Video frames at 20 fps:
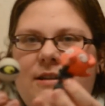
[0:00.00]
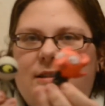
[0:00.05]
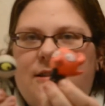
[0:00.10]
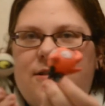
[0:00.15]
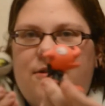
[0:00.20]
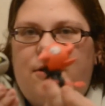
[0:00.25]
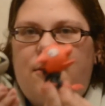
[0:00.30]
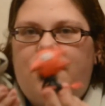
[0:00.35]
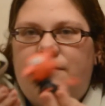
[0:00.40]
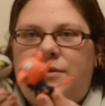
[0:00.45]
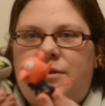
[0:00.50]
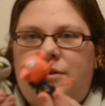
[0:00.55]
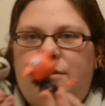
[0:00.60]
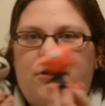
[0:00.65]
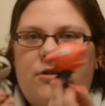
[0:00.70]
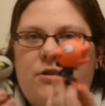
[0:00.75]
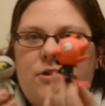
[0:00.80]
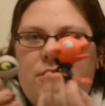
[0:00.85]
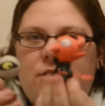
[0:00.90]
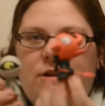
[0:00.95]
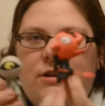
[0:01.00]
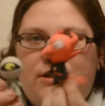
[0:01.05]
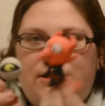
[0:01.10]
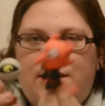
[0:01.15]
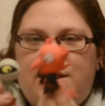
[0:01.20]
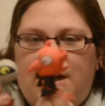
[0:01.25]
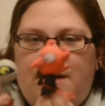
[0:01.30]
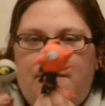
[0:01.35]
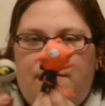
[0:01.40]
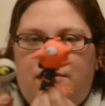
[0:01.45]
So I've got
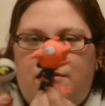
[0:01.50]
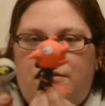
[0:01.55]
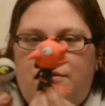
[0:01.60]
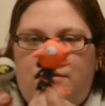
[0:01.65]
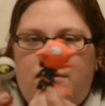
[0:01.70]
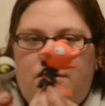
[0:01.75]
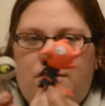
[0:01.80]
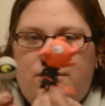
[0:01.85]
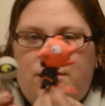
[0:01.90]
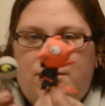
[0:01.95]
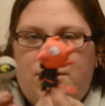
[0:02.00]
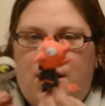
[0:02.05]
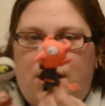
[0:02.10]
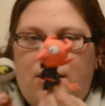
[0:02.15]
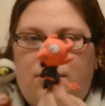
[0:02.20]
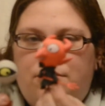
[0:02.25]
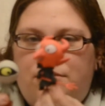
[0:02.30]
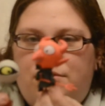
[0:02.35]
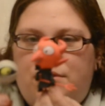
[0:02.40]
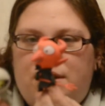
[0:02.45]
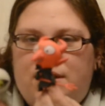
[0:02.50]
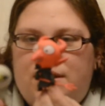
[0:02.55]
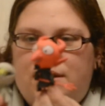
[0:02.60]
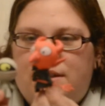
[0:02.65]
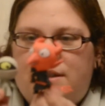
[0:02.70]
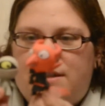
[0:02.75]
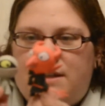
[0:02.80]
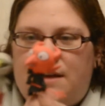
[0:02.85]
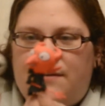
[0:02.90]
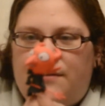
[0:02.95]
devil, child dressed
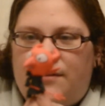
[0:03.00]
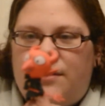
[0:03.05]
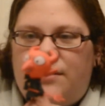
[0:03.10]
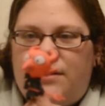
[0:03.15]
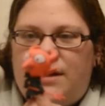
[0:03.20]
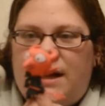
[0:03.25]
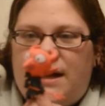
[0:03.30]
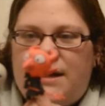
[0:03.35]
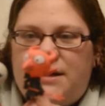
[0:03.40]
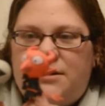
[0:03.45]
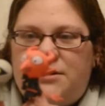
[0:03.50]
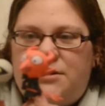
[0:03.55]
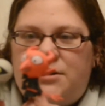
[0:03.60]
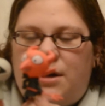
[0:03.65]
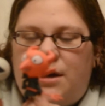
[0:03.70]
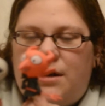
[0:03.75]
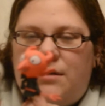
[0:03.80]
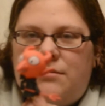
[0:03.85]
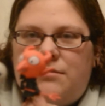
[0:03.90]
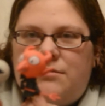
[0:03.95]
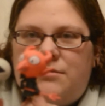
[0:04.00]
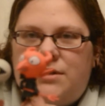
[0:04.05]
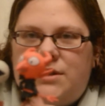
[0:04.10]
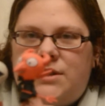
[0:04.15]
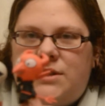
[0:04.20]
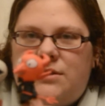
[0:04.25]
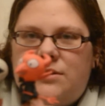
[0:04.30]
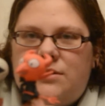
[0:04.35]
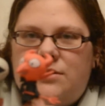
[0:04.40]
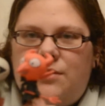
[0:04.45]
as devil, and child
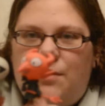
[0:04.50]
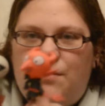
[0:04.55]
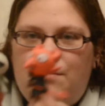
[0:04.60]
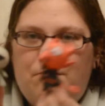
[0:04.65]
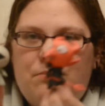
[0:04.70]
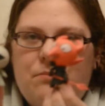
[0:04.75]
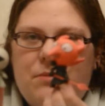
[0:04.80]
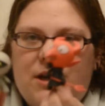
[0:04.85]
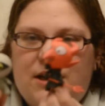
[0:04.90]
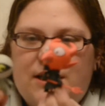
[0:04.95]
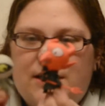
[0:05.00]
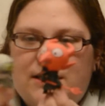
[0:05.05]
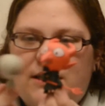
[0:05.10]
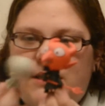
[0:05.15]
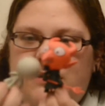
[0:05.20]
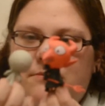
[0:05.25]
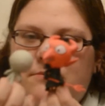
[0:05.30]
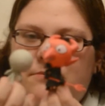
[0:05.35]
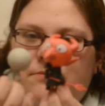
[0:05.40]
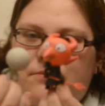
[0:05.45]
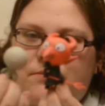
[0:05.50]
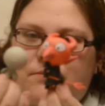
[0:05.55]
dressed as um as